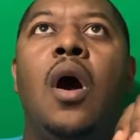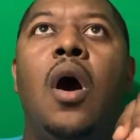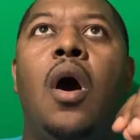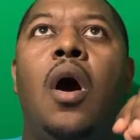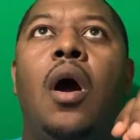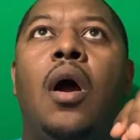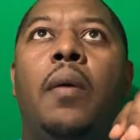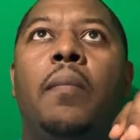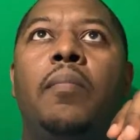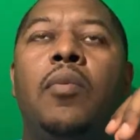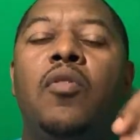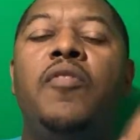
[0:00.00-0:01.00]
are
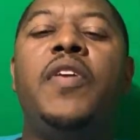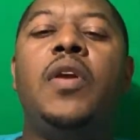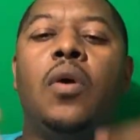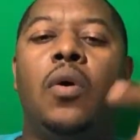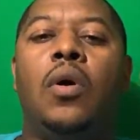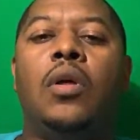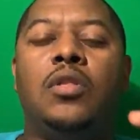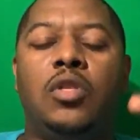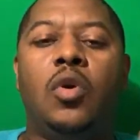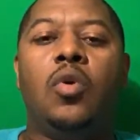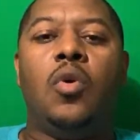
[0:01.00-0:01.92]
moving on so